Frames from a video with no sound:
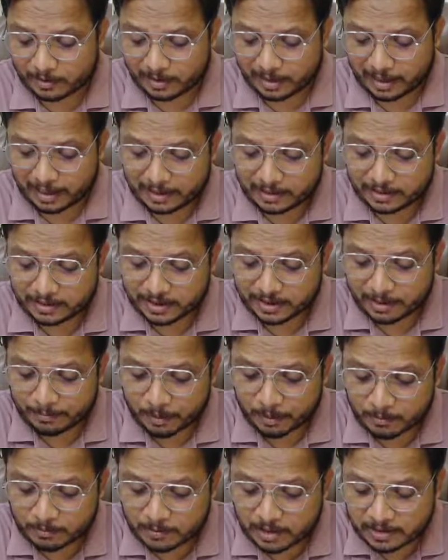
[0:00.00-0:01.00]
and shape
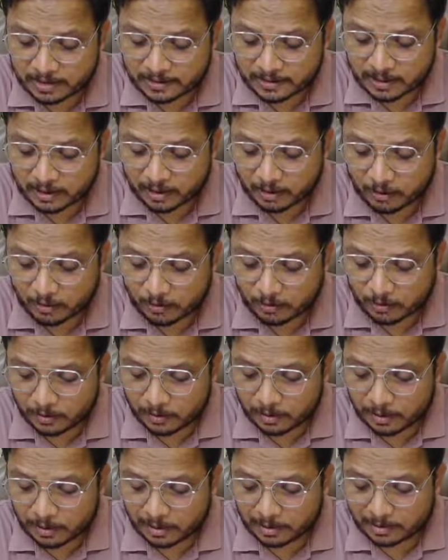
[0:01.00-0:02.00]
of this curve,
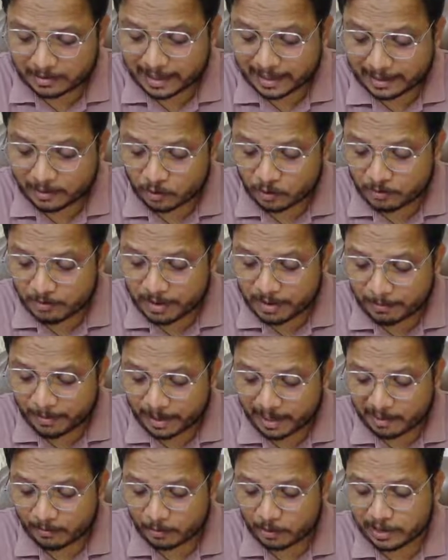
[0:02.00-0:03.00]
that could be
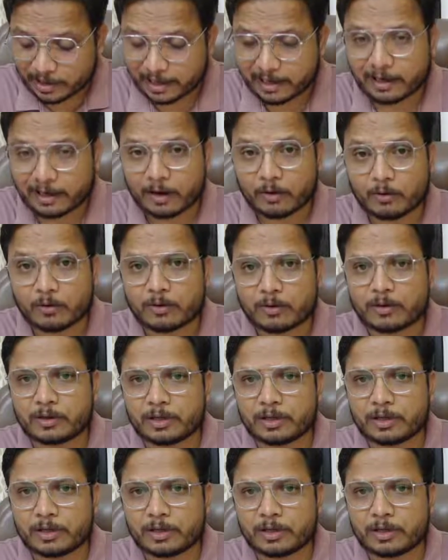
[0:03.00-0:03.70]
parabolic curve.